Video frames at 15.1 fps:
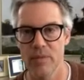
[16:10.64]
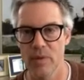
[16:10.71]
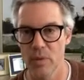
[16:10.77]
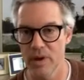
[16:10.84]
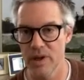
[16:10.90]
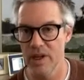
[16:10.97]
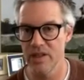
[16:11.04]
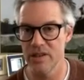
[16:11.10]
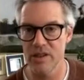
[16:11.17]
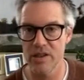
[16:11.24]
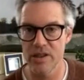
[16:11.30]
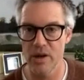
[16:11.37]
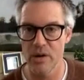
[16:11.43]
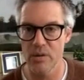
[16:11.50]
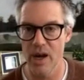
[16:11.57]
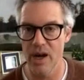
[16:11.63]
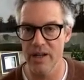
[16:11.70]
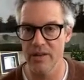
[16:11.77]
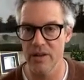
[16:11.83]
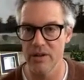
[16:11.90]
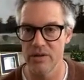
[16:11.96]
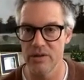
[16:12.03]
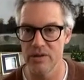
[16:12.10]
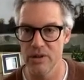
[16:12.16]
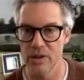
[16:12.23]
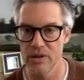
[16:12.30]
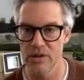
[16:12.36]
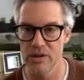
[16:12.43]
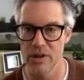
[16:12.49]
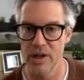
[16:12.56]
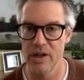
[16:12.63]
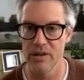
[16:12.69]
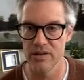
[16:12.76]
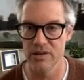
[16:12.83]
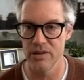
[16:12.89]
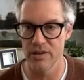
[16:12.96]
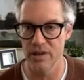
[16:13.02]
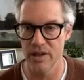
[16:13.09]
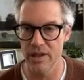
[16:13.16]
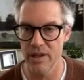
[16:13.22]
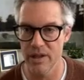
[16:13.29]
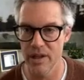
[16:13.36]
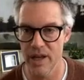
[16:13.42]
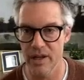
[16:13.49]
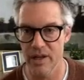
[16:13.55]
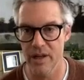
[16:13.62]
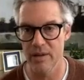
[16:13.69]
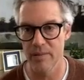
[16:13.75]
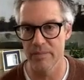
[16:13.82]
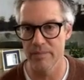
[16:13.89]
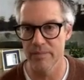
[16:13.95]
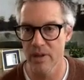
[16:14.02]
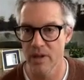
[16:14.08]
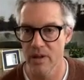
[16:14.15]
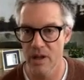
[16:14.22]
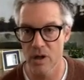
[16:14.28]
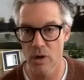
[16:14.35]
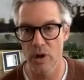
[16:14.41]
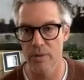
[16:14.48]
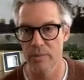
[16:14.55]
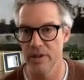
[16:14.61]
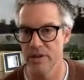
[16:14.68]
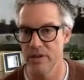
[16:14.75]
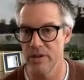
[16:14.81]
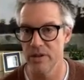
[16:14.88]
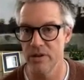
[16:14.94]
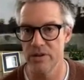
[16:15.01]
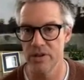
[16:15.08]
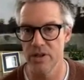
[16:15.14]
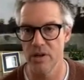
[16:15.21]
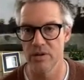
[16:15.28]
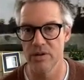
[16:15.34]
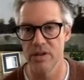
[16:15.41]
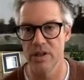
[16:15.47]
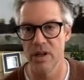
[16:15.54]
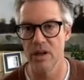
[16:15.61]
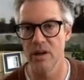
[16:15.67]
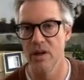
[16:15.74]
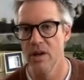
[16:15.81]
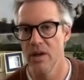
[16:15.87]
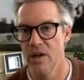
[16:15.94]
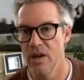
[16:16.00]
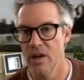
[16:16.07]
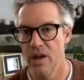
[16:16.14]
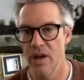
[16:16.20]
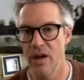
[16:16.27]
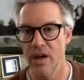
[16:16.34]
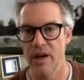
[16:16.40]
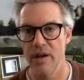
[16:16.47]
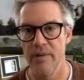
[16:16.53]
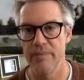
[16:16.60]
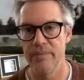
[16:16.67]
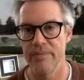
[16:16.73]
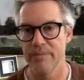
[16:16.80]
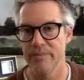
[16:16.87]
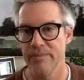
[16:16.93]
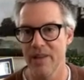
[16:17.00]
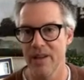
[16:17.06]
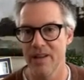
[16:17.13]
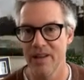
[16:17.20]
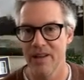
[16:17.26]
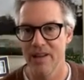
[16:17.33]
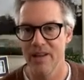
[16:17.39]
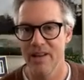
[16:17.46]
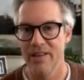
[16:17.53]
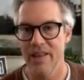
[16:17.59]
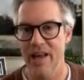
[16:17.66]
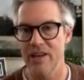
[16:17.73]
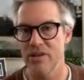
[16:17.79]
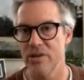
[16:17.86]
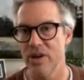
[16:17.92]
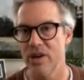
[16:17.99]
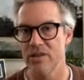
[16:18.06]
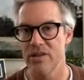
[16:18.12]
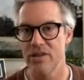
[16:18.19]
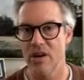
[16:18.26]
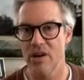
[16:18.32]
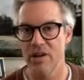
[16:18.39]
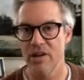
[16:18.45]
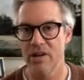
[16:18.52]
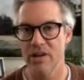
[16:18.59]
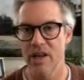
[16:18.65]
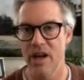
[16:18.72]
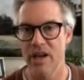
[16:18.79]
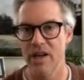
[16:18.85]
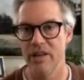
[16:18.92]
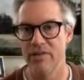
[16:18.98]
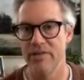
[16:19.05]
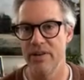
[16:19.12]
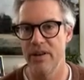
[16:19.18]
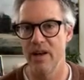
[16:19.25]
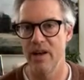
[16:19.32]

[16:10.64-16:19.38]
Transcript: where kids could go ride those trails and had equipment to do so. So that trail started kind of